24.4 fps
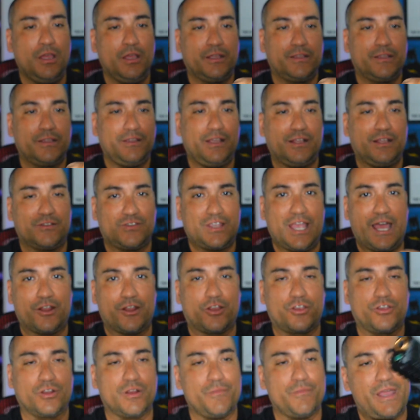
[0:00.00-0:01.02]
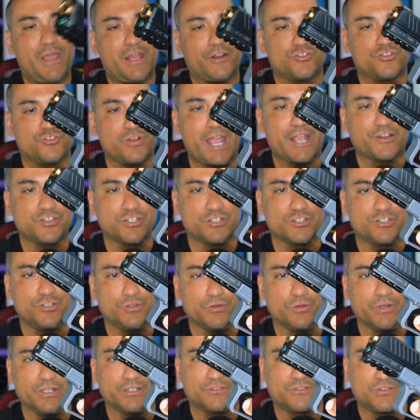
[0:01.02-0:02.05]
It's got a good amount of traction
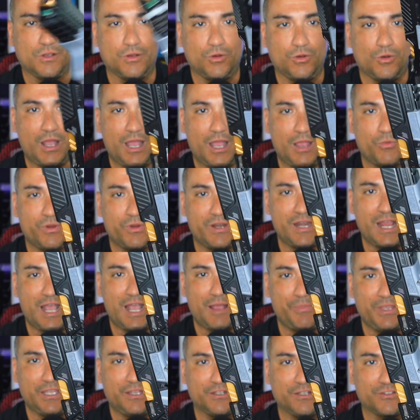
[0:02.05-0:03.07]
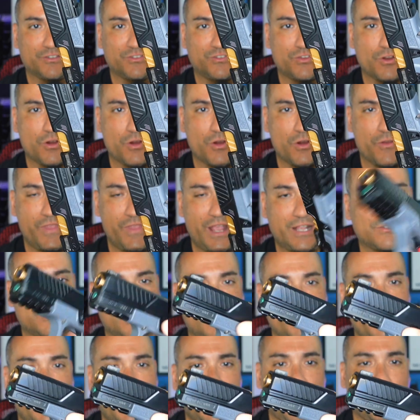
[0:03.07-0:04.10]
to it. So I would not be concerned that
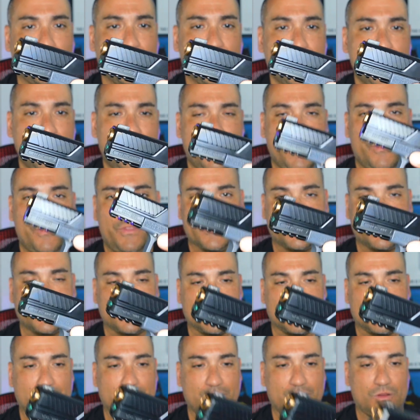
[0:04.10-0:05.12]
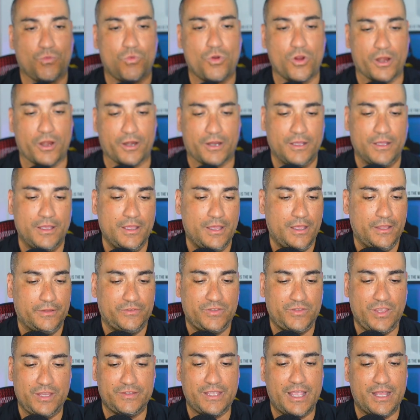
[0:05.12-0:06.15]
somehow this isn't going to work.
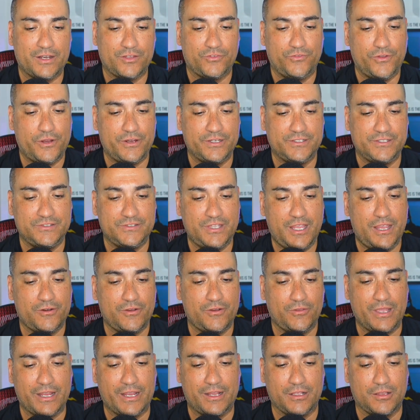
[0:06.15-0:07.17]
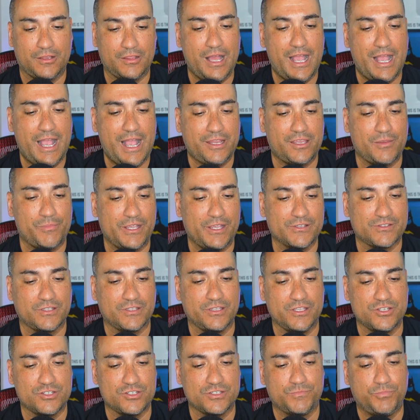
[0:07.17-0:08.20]
Takedown is very standard like a Glock. You
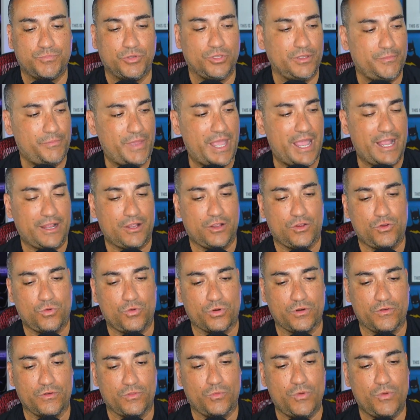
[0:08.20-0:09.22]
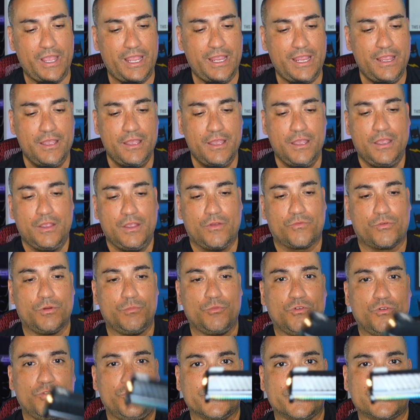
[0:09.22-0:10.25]
basically just pull it back a quarter of the way,
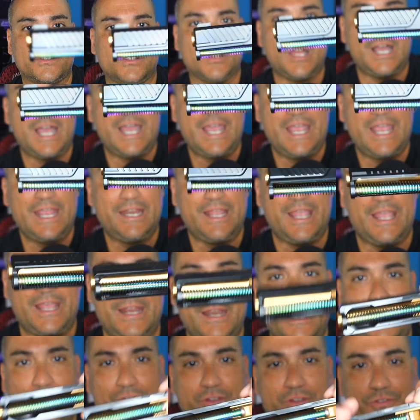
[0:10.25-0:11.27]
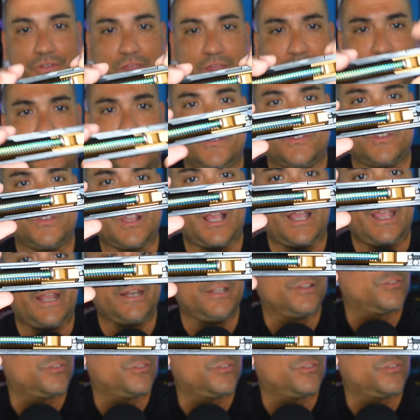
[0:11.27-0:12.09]
remove the slide, and everything inside is